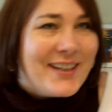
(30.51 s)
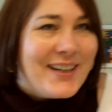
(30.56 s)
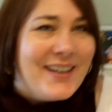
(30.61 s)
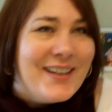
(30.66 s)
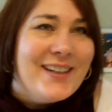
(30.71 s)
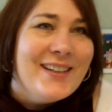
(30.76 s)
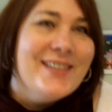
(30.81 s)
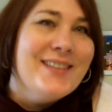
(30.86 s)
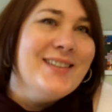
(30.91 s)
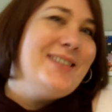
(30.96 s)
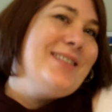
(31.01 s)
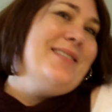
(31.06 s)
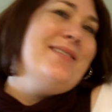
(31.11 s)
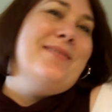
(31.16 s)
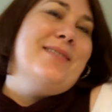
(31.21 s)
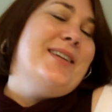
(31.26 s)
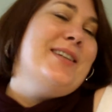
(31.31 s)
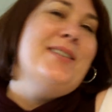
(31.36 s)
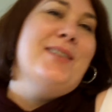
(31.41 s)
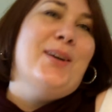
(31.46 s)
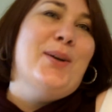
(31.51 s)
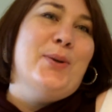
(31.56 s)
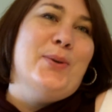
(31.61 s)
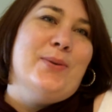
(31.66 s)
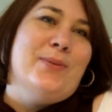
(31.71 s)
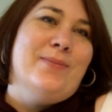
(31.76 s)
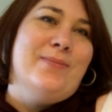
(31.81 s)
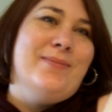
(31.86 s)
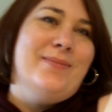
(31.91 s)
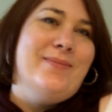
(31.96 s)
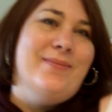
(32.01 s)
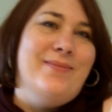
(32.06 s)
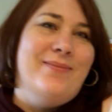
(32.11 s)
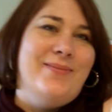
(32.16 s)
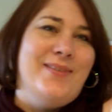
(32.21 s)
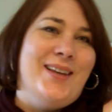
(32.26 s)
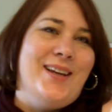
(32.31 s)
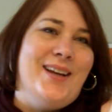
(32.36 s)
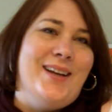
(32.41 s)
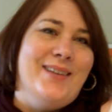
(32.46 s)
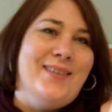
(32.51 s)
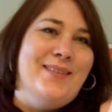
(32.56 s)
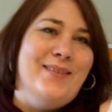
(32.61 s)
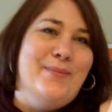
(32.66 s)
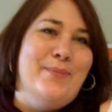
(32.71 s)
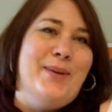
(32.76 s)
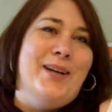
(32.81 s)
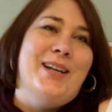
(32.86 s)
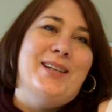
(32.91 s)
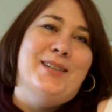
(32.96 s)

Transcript: He's his own thing.